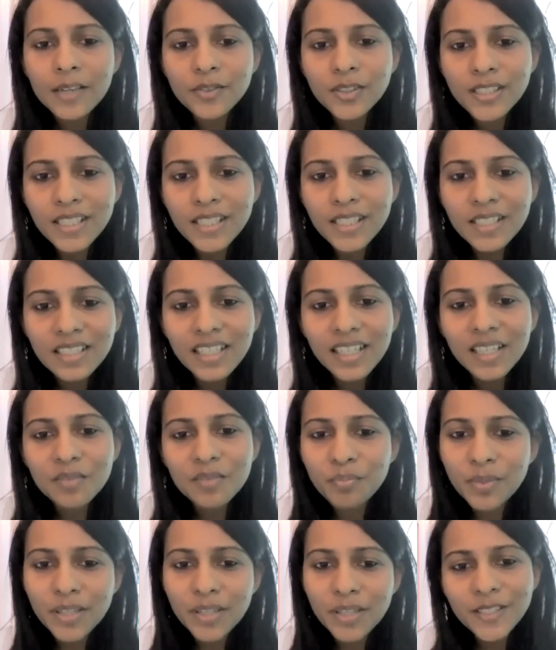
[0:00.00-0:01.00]
I have seen
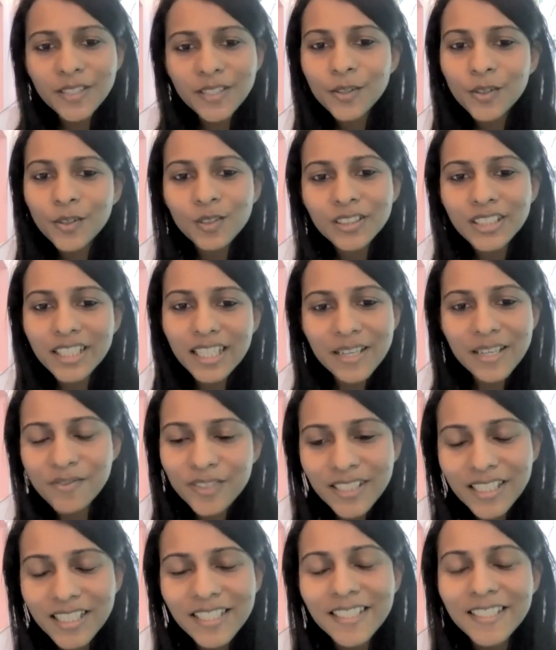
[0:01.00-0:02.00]
PCOs. I
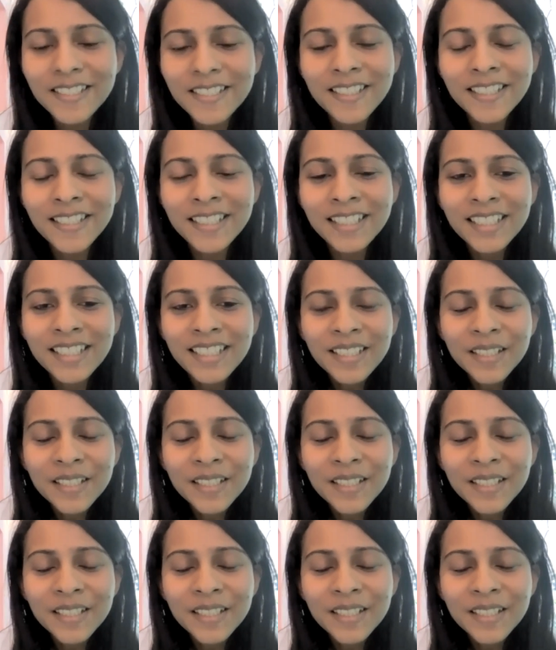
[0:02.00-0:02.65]
have seen, sir.